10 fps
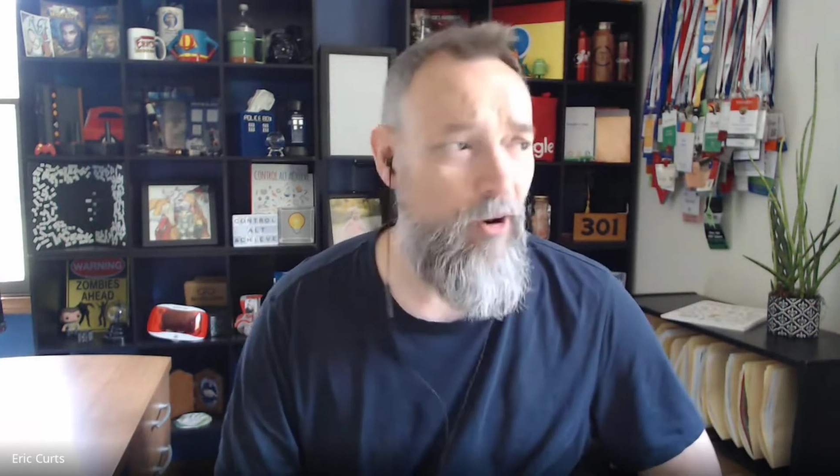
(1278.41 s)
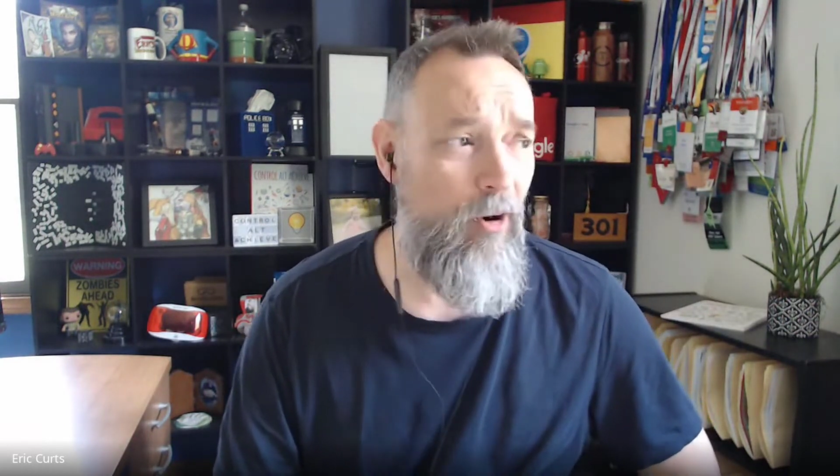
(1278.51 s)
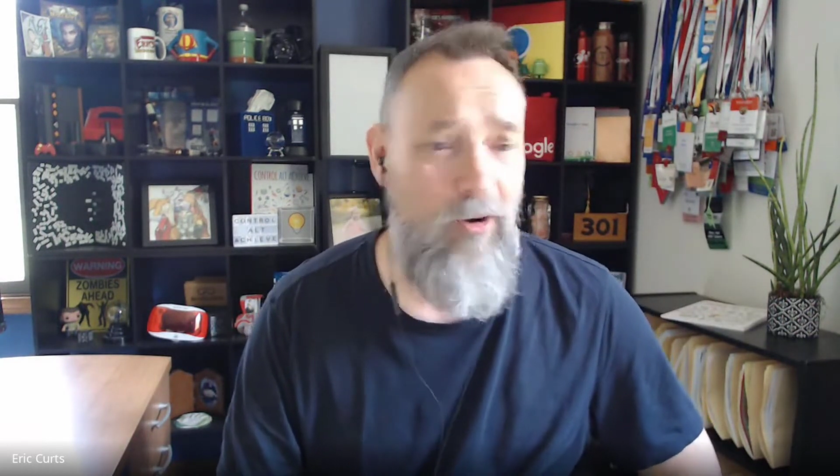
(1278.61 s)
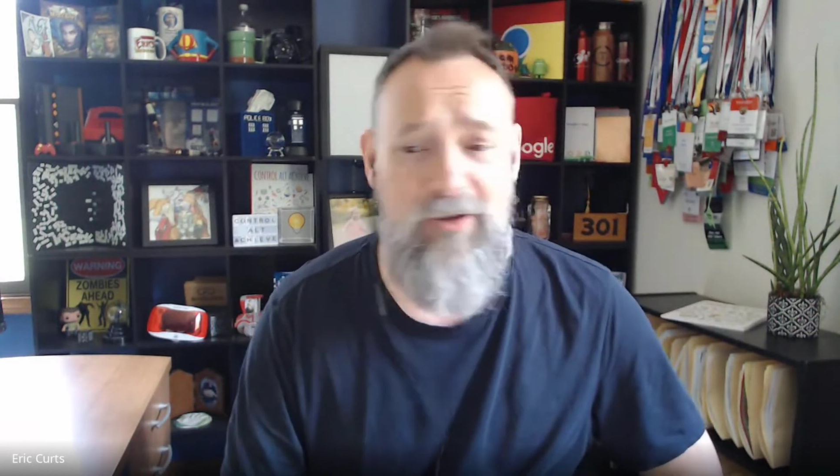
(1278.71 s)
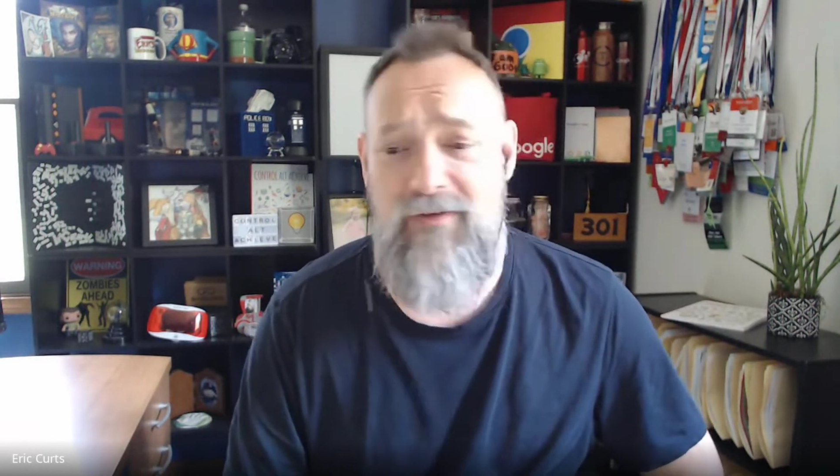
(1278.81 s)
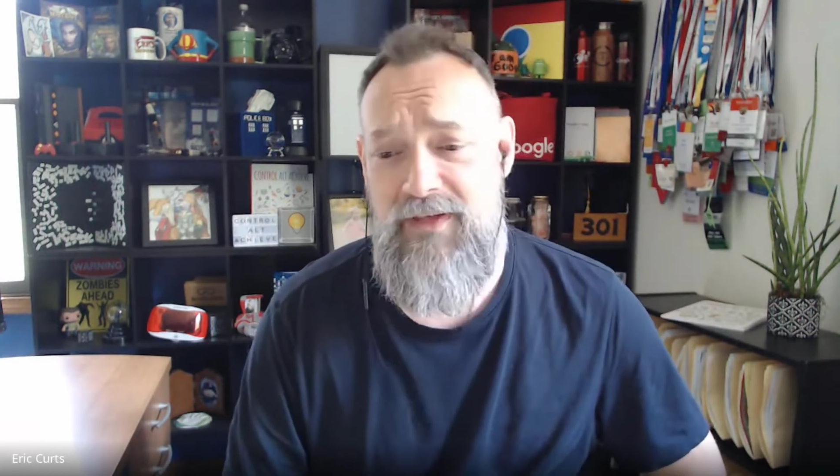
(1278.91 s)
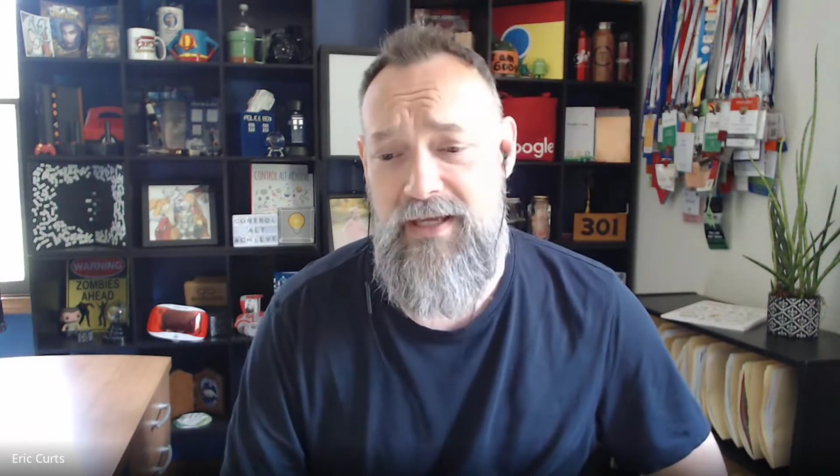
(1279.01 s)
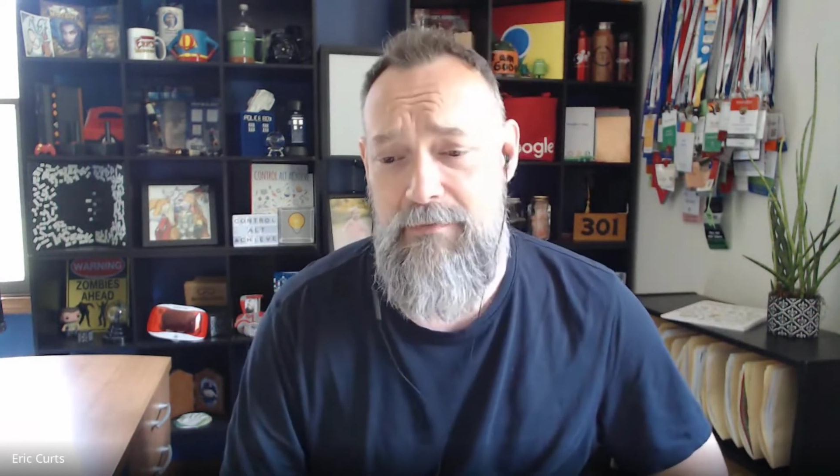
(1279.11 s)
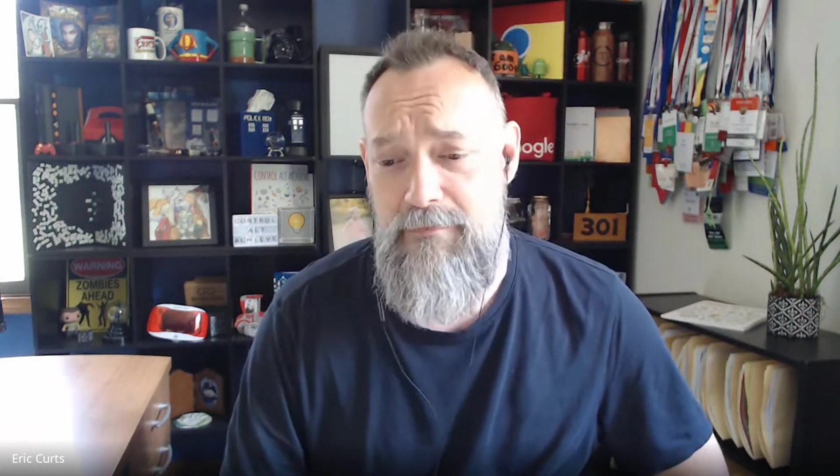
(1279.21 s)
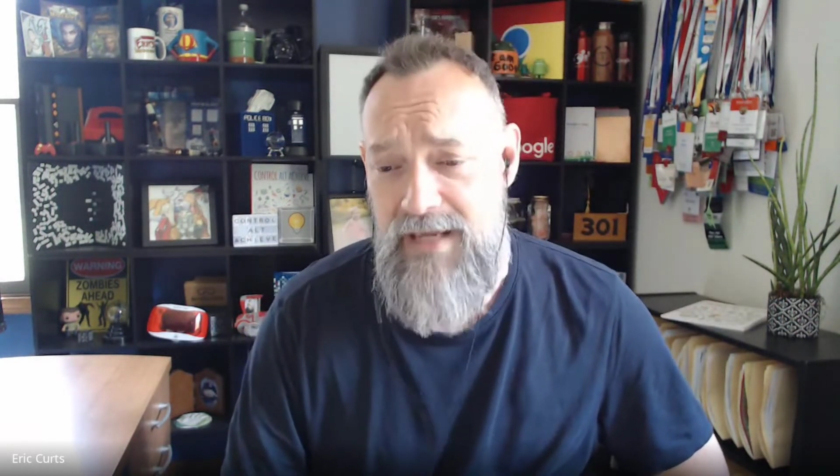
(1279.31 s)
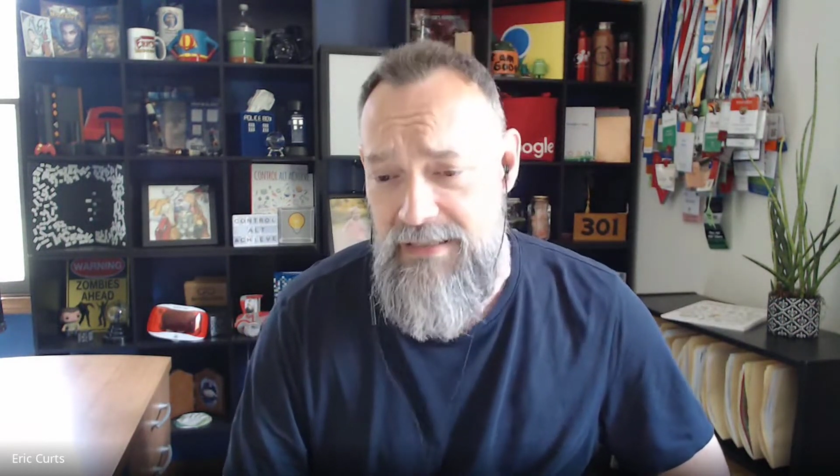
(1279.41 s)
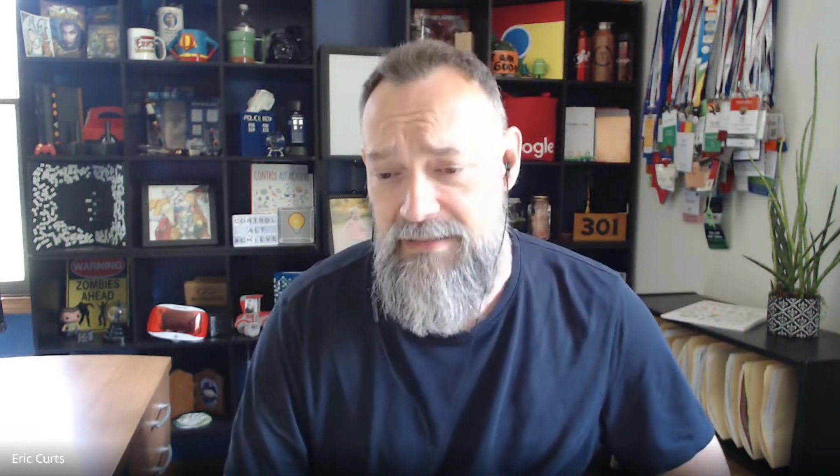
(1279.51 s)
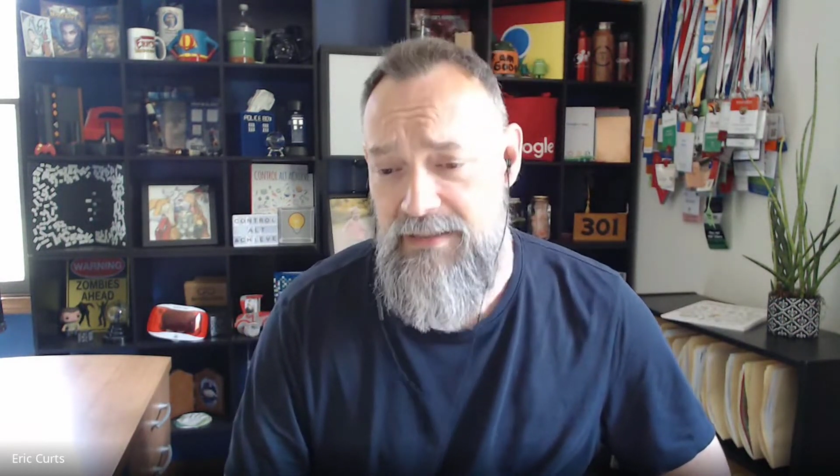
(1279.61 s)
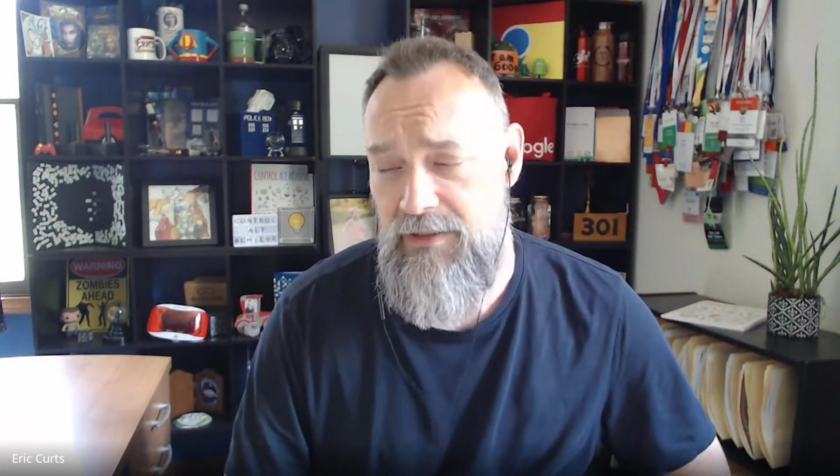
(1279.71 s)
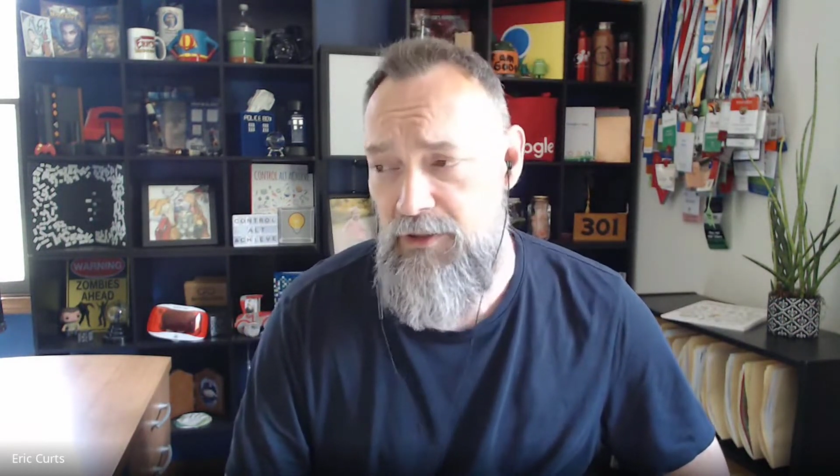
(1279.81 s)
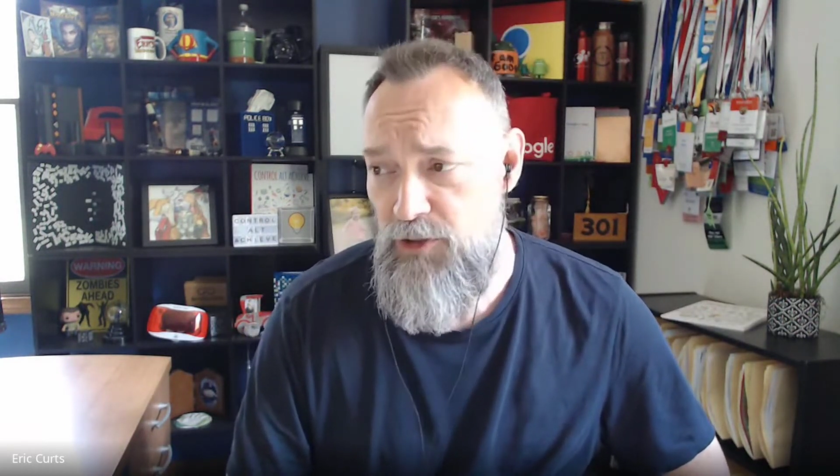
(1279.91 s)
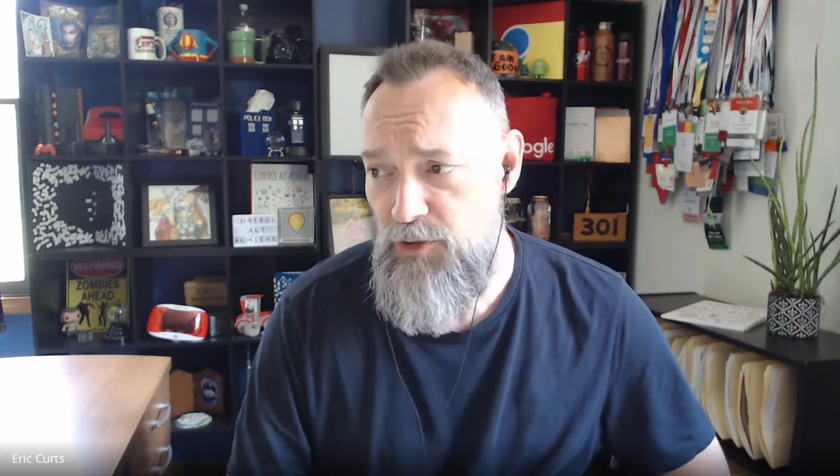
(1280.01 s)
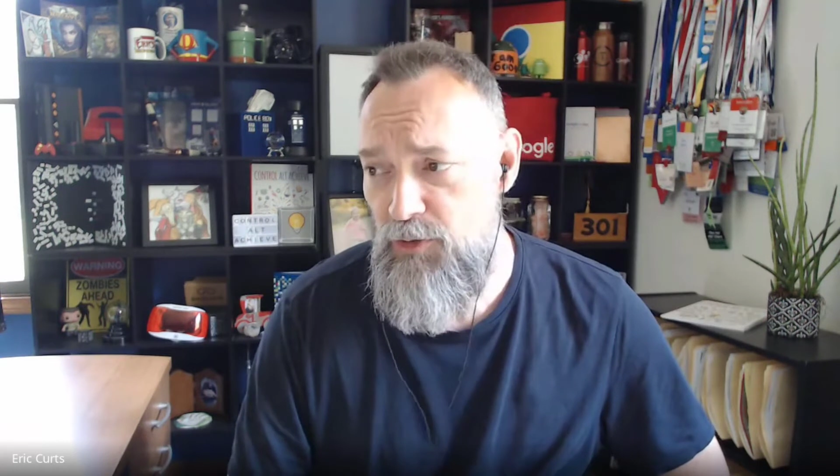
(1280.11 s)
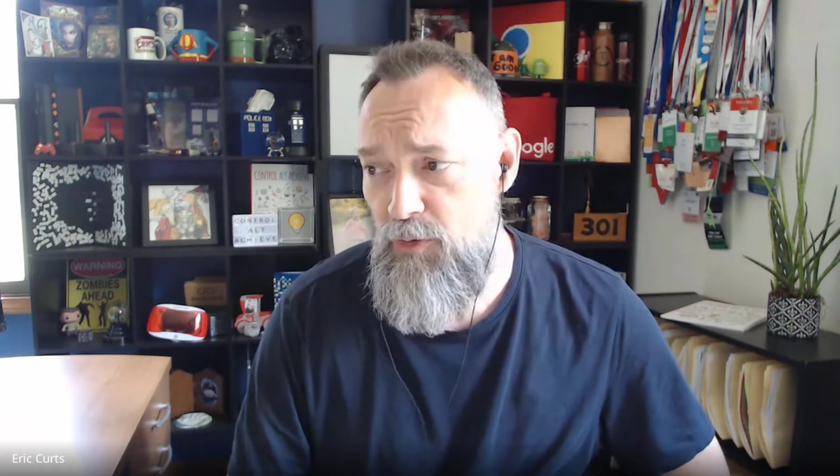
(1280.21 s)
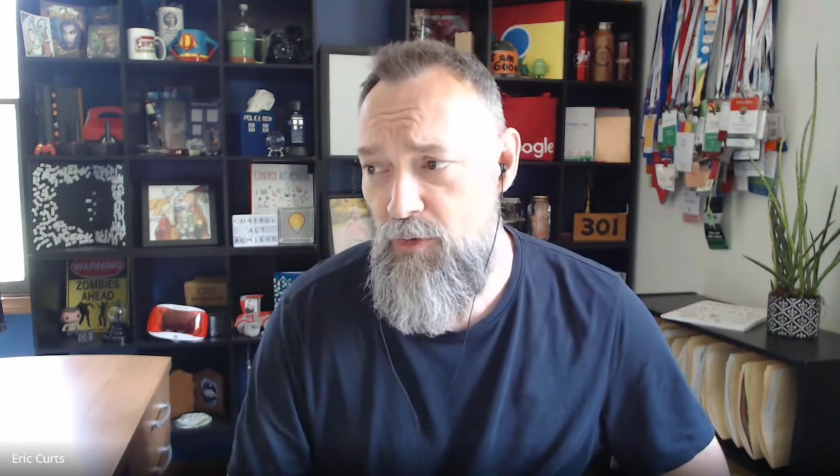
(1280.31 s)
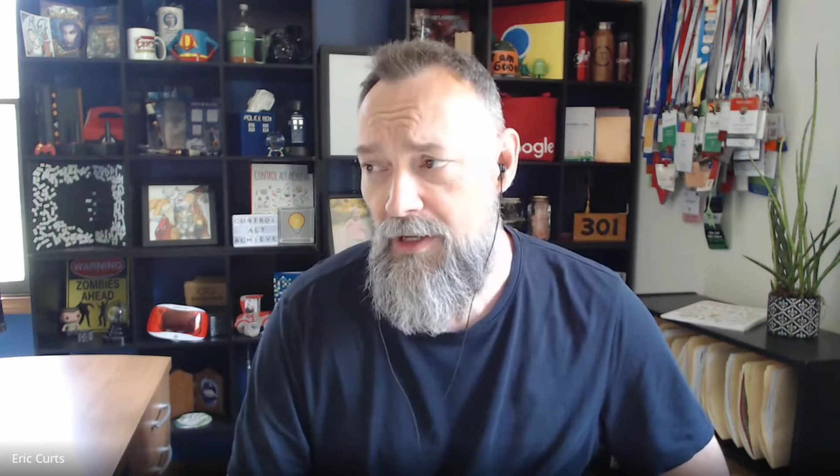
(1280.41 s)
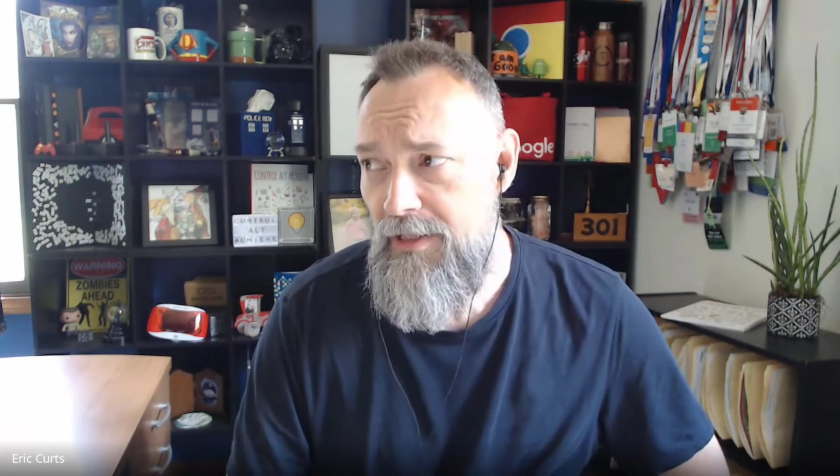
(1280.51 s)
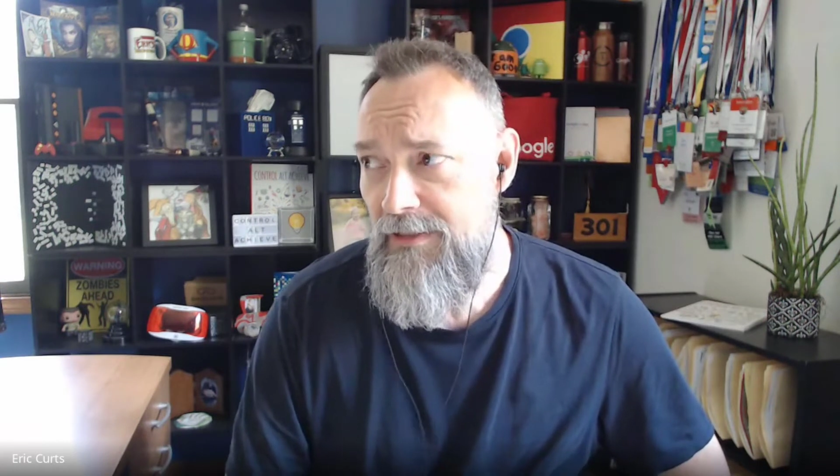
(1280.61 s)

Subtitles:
all of the amazing new